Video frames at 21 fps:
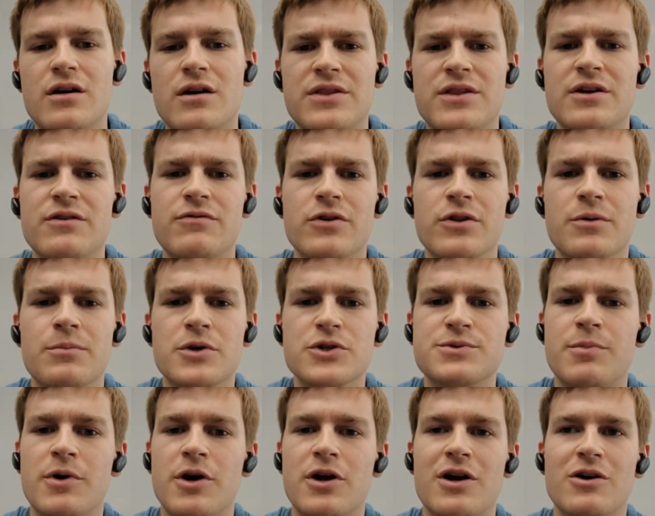I think for the
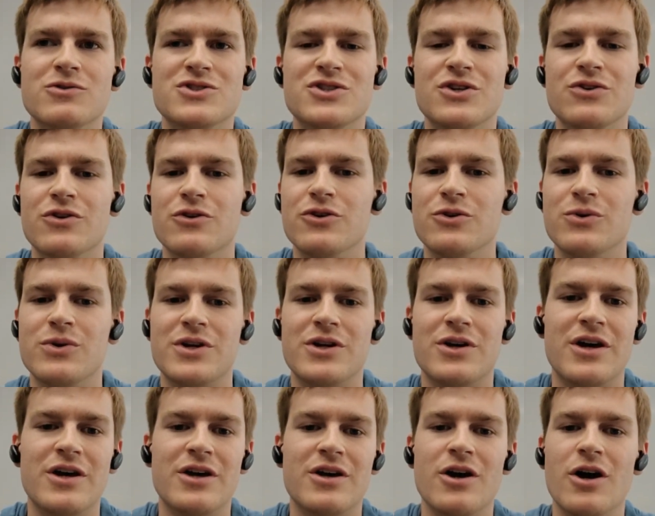most part, I was either doing
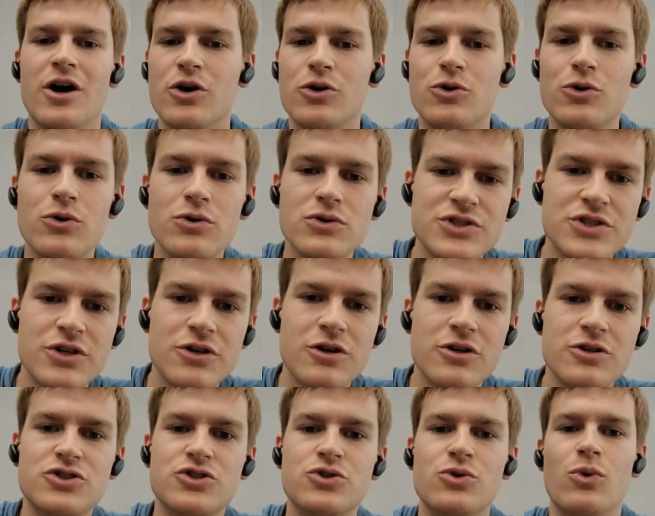like a Google
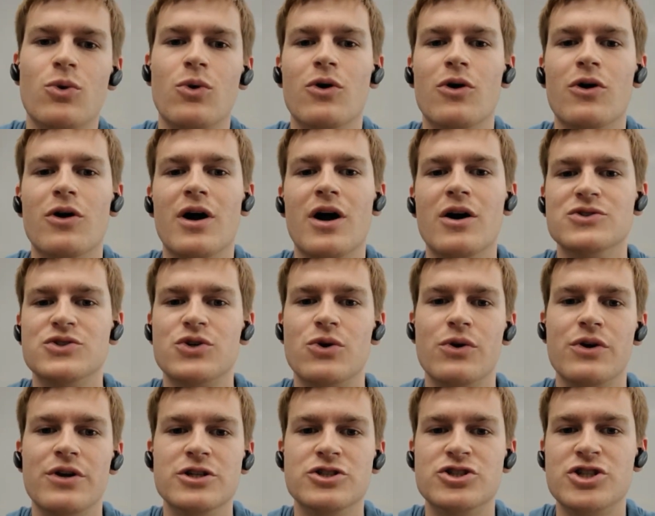search or I was
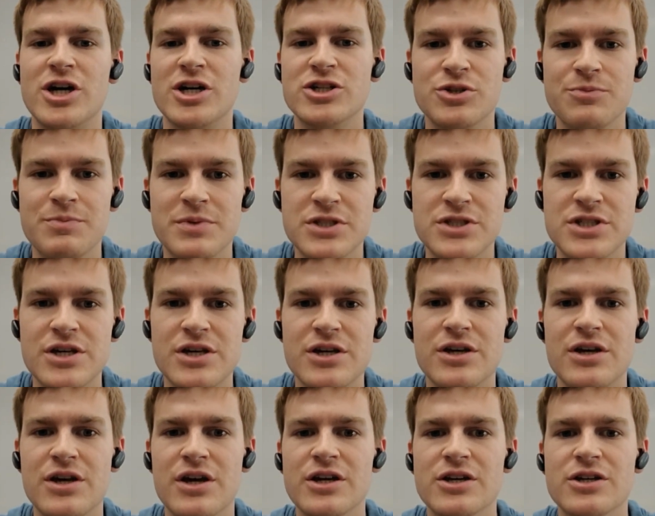going to
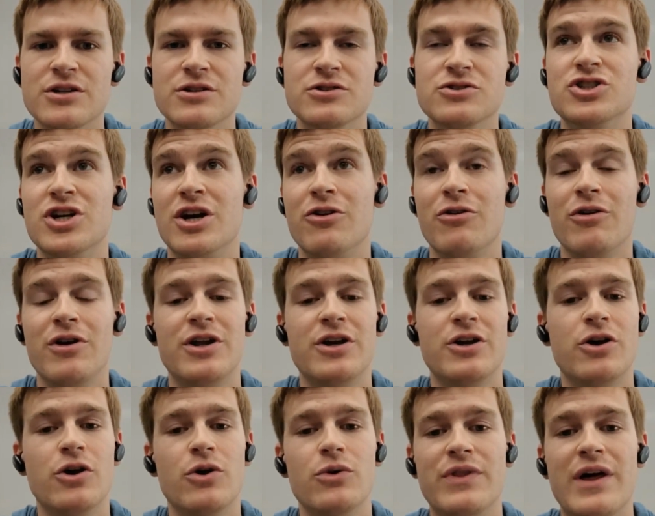ChatGPT and
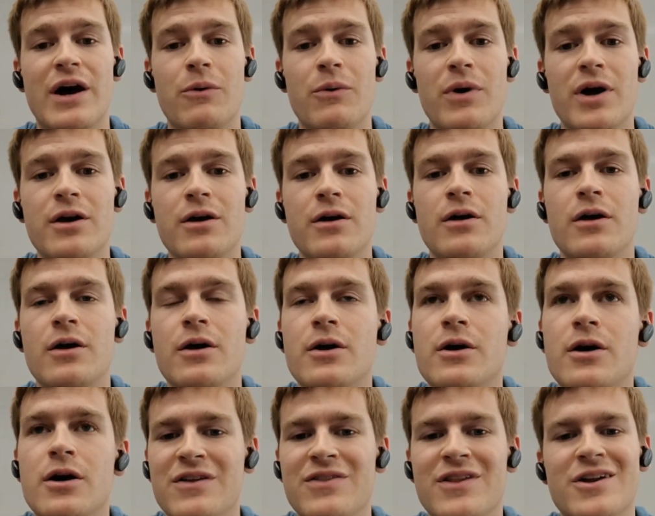generating code that way.
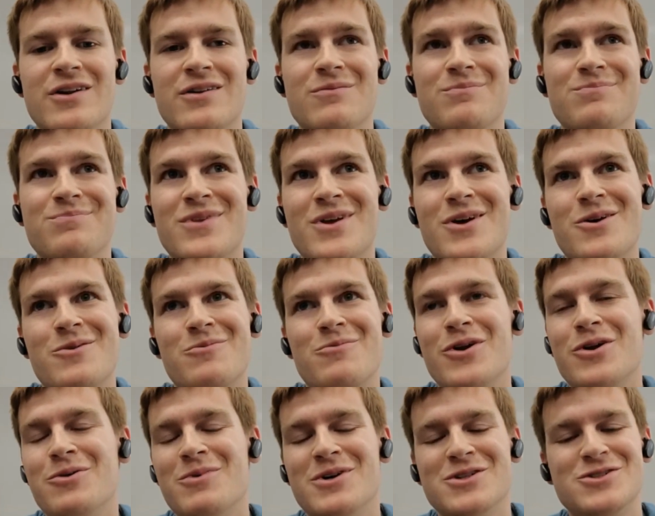And then
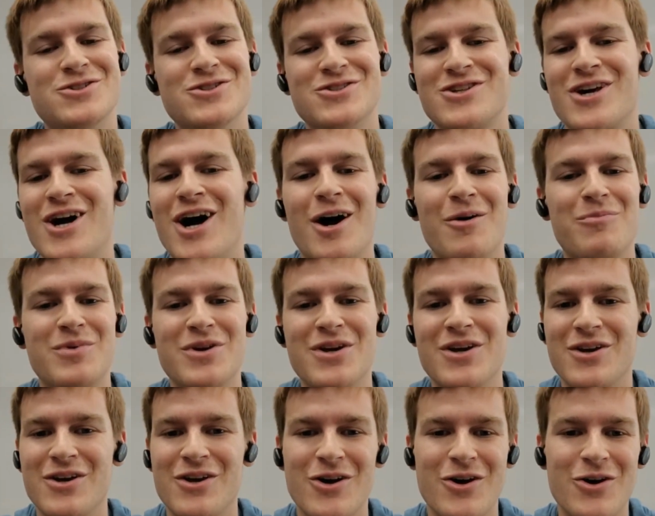pretty much just
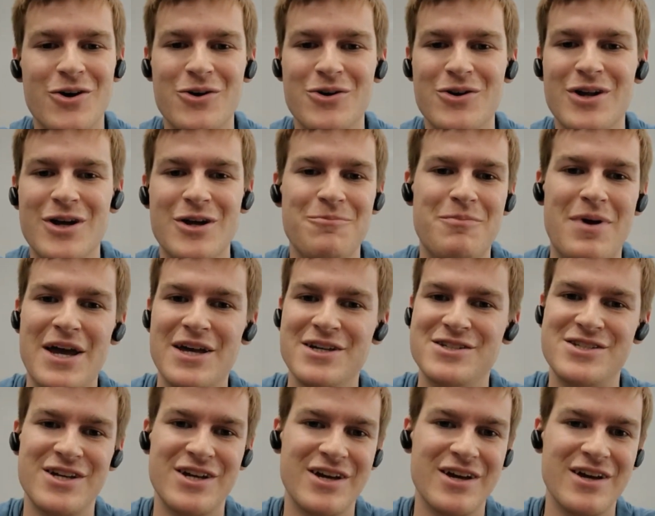copying code and
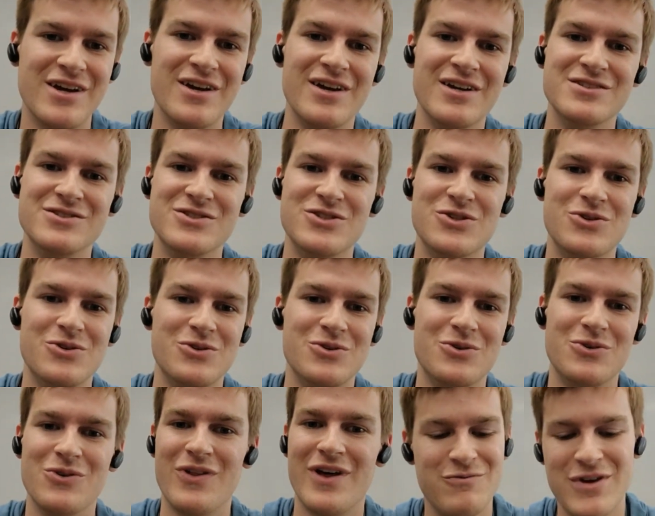pasting it
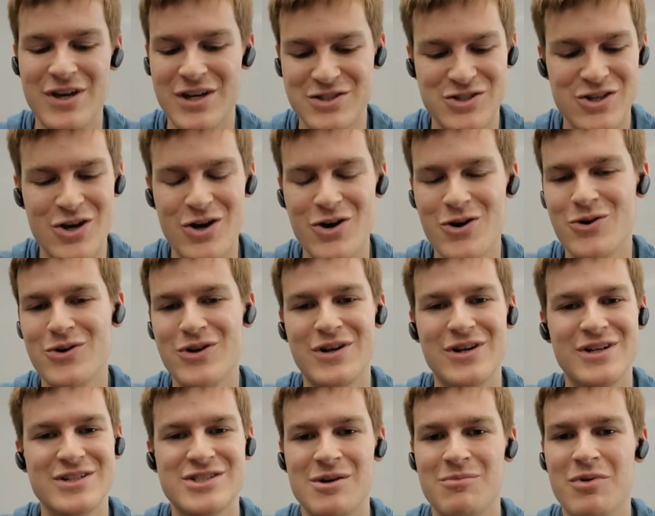into VS Code
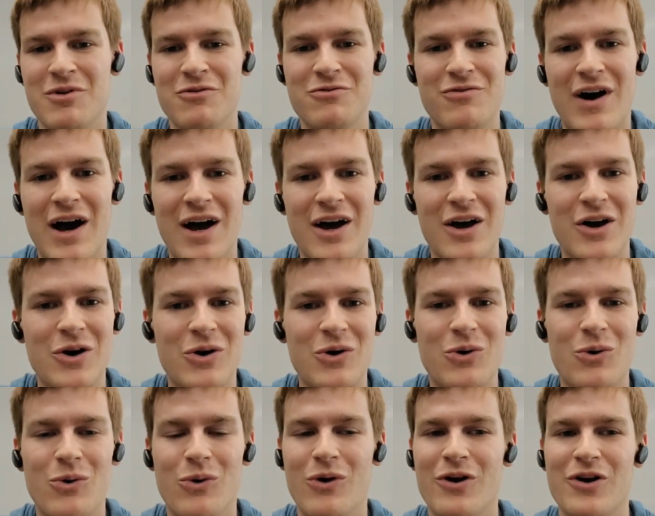in a separate
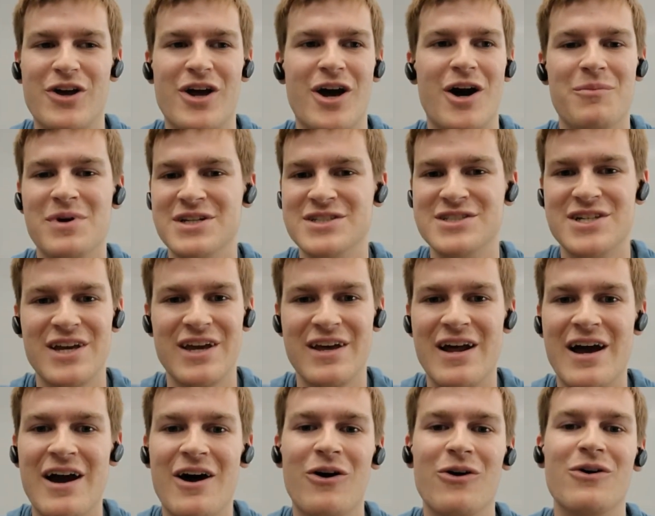file or commenting
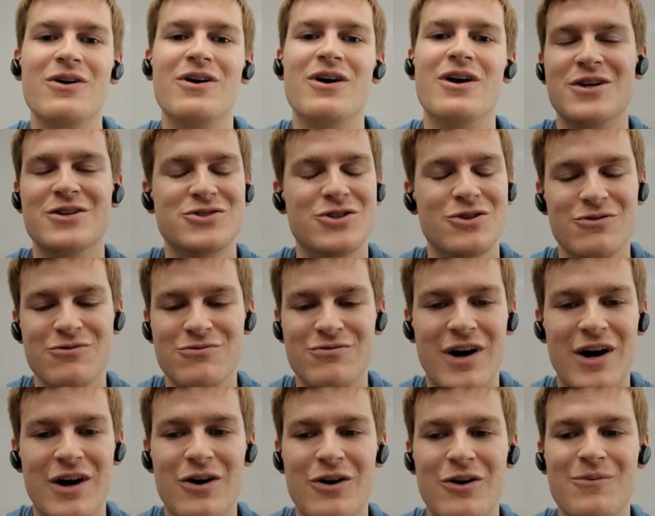it out in a certain
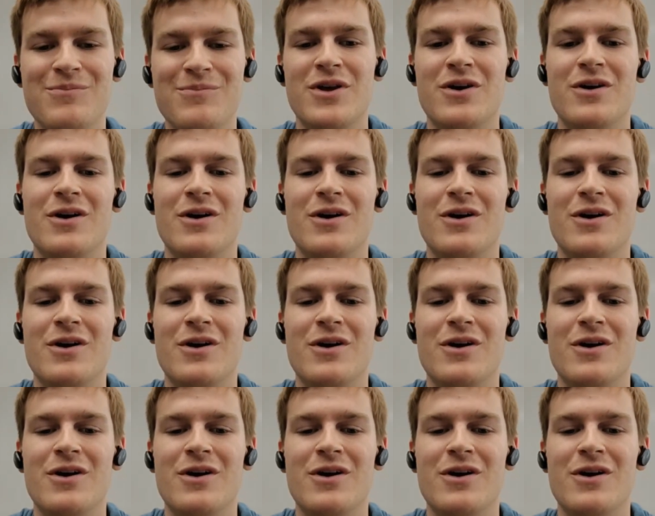file.